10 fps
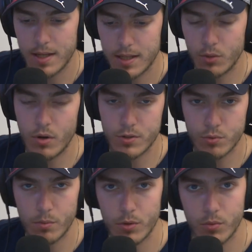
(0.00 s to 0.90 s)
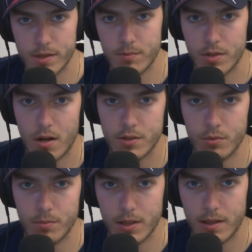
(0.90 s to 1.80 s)
he was rumored with some talks
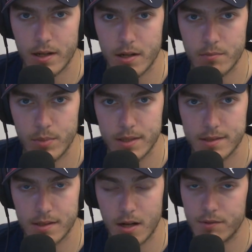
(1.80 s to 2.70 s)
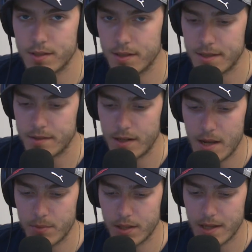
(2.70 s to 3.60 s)
with McLaren, but obviously that's not
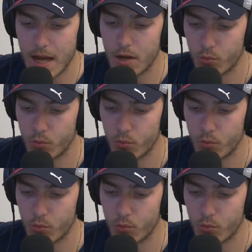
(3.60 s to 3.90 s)
happening now.